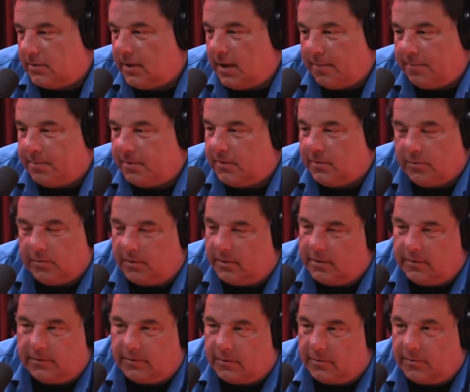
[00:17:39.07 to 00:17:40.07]

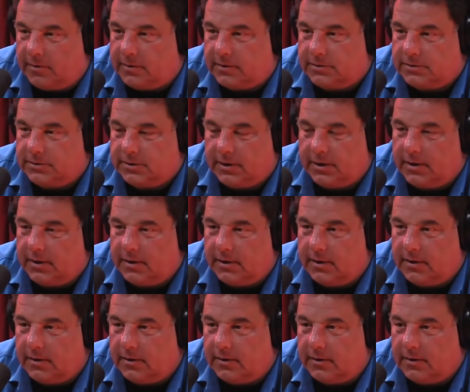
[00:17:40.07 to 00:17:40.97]
opportunities to do other shit, you know.